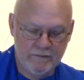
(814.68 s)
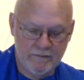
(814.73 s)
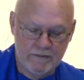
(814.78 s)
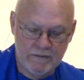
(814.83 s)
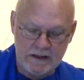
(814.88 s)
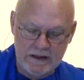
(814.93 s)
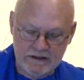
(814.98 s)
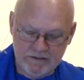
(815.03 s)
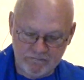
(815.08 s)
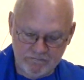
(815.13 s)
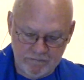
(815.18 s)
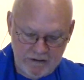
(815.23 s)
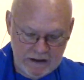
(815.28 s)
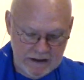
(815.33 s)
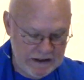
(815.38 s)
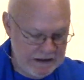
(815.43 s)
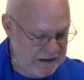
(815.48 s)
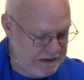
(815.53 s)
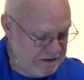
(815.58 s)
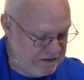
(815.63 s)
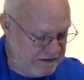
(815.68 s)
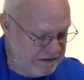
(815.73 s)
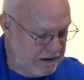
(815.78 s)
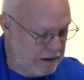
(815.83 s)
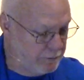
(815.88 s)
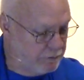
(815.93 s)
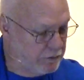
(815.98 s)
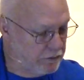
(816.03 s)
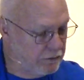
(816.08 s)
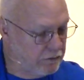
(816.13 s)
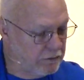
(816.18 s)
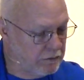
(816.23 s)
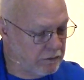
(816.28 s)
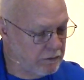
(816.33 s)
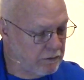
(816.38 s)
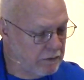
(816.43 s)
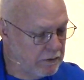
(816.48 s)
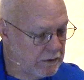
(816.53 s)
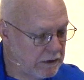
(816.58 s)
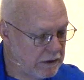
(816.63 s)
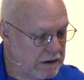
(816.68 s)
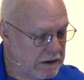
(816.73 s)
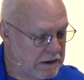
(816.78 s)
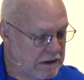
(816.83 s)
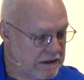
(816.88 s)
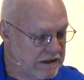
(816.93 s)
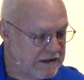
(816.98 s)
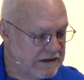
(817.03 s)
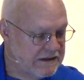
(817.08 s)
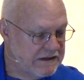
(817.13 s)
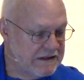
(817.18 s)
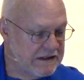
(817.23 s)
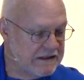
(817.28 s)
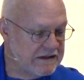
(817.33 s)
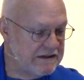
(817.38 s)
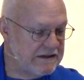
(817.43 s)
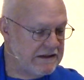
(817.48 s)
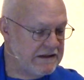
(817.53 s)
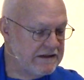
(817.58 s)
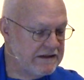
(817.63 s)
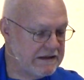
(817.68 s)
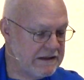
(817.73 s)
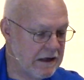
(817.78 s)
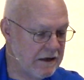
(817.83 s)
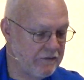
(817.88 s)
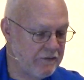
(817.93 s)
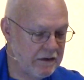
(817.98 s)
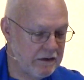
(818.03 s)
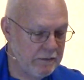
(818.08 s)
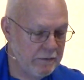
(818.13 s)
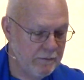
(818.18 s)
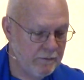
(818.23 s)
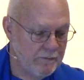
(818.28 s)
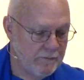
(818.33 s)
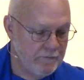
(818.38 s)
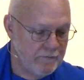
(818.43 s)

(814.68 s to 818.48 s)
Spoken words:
This reading is number 67